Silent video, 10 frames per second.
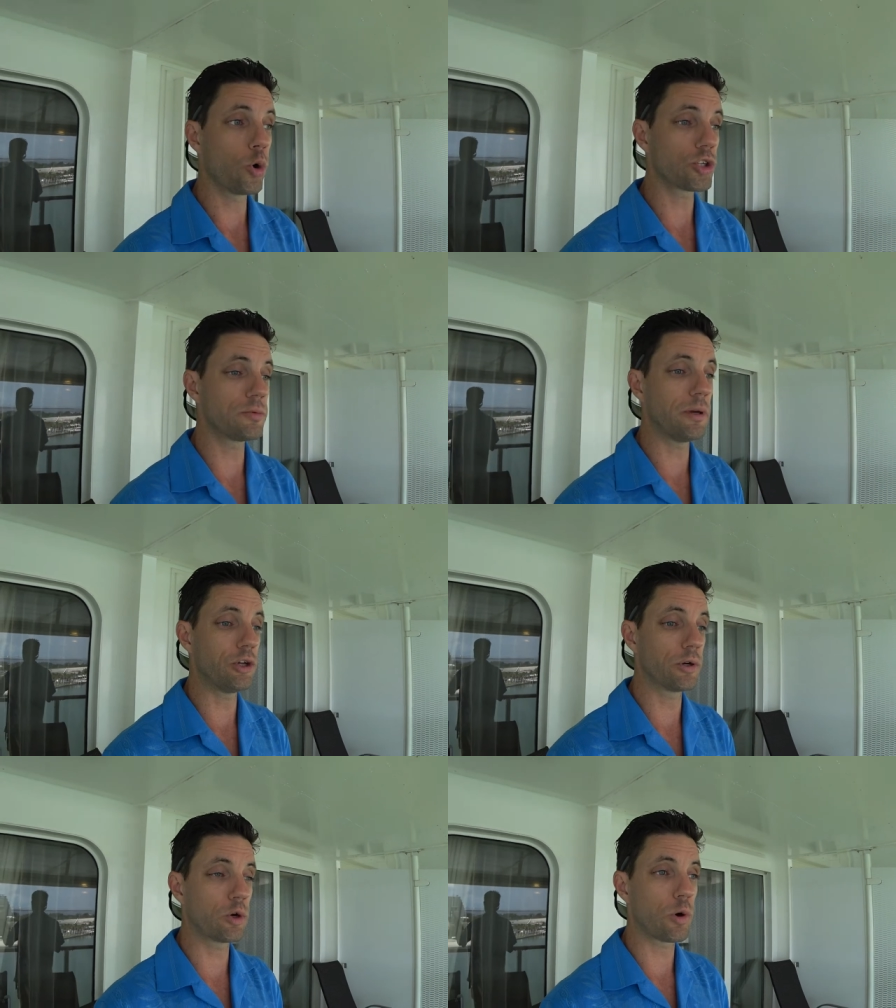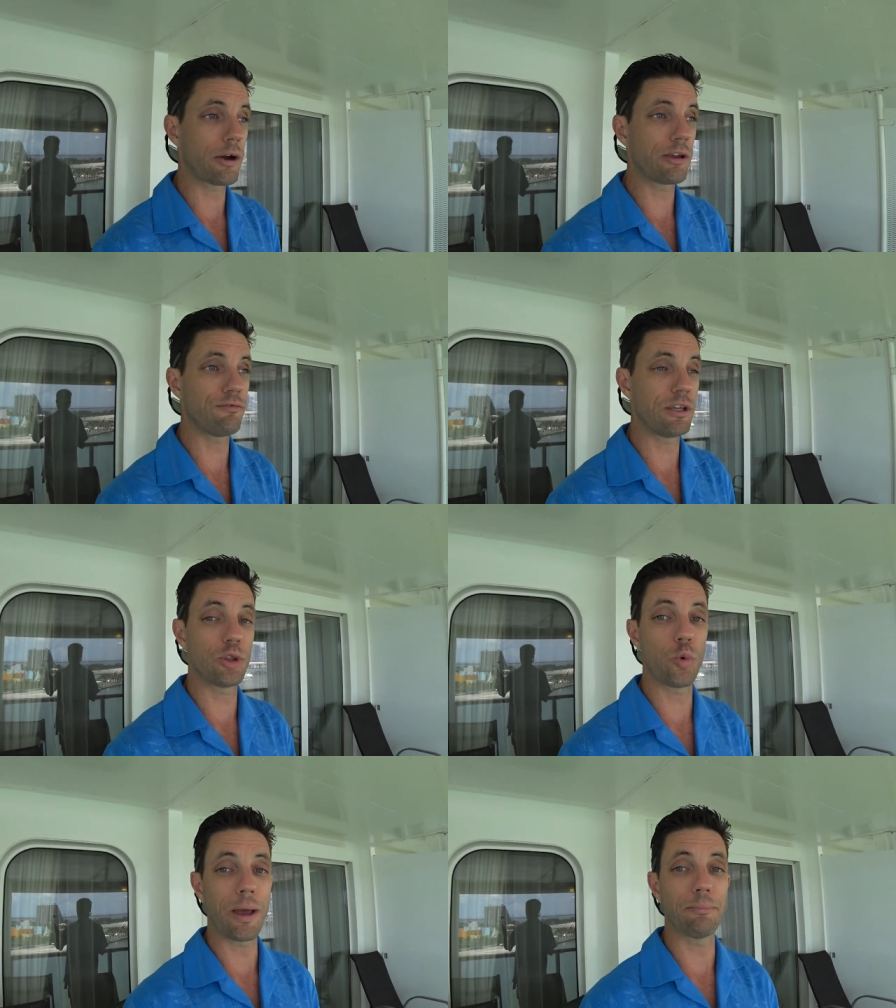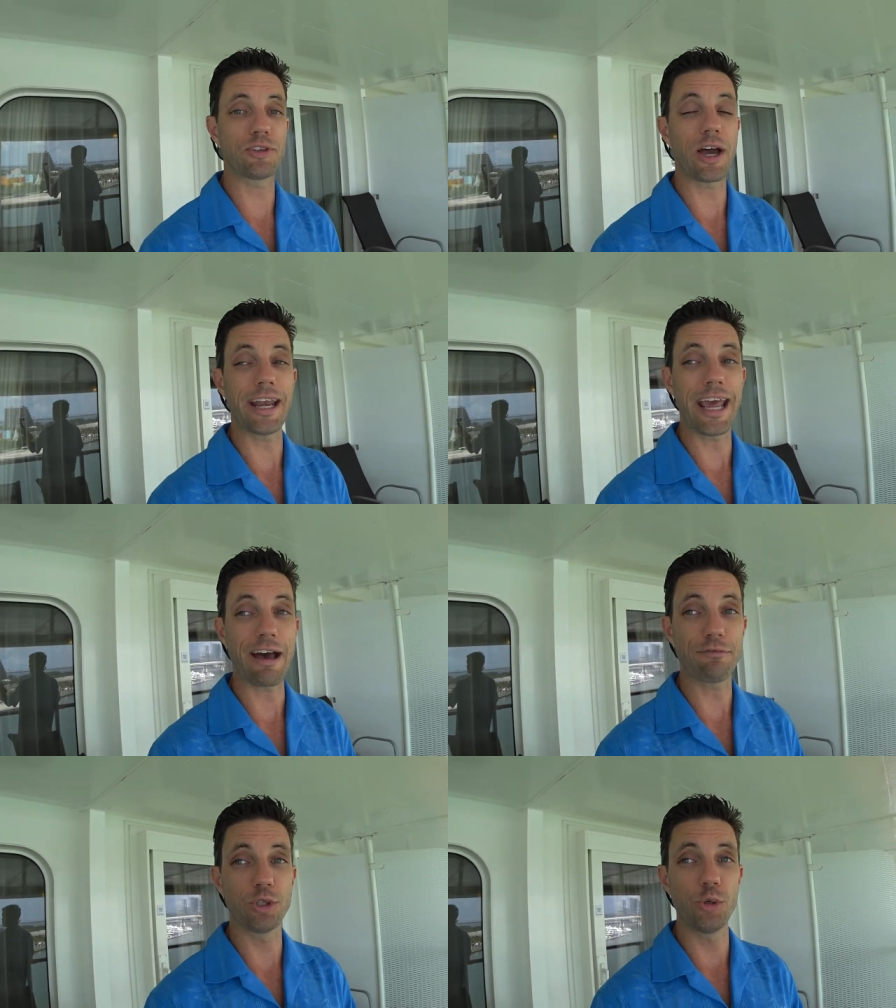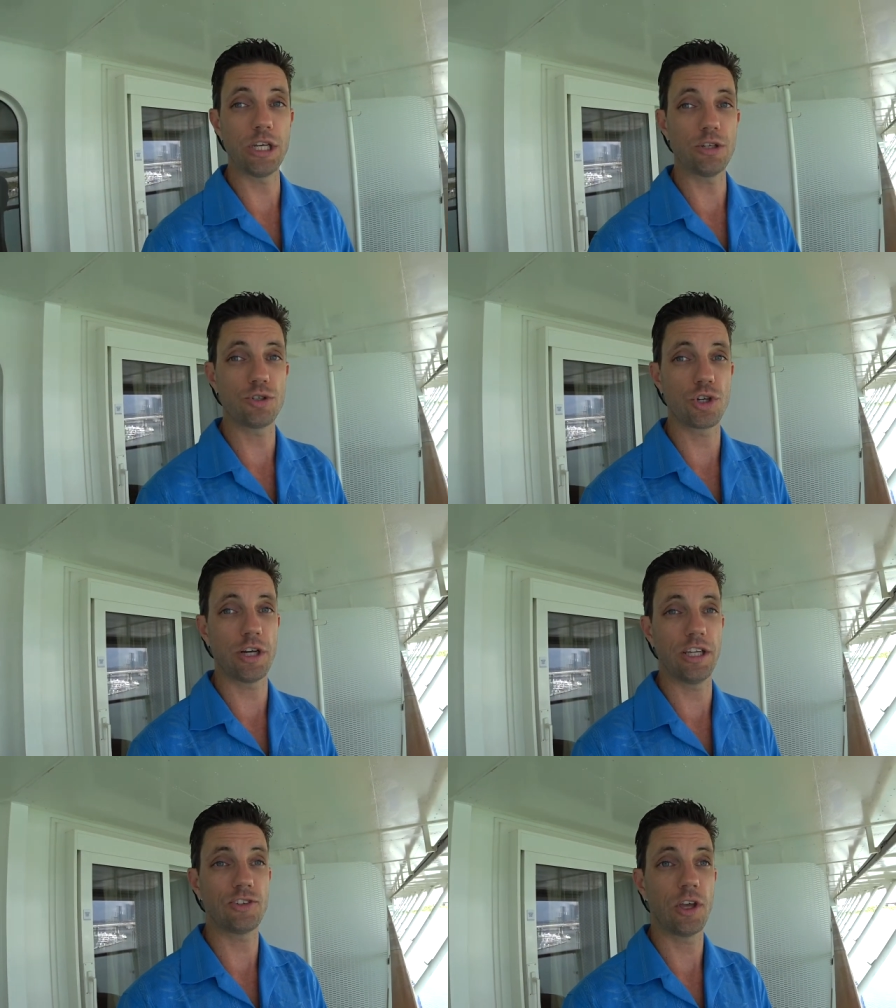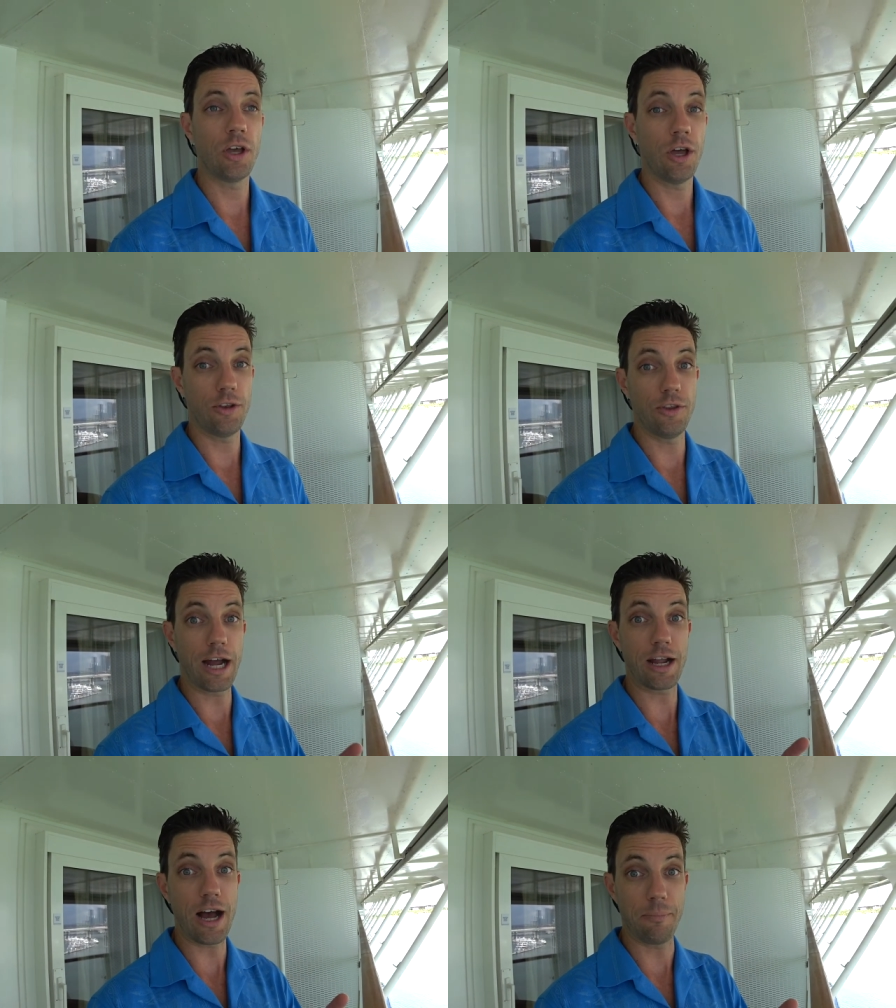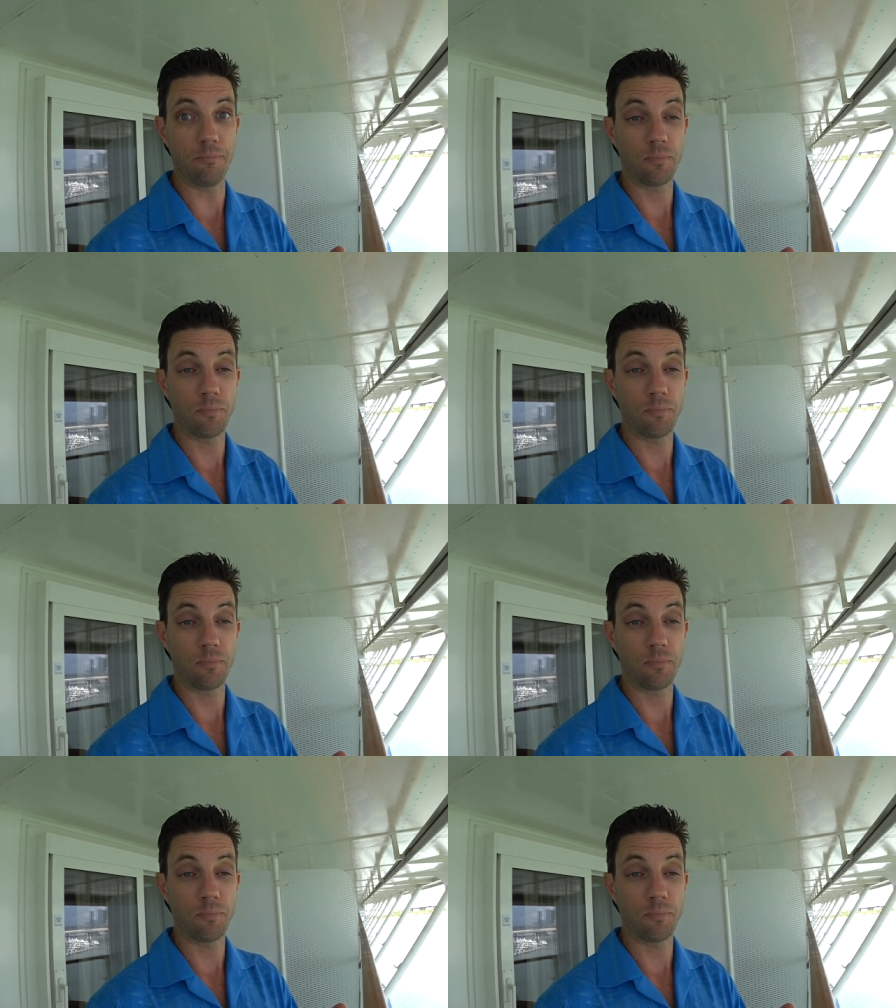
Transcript: or submit your inquiry via the website affluentjourneys.com.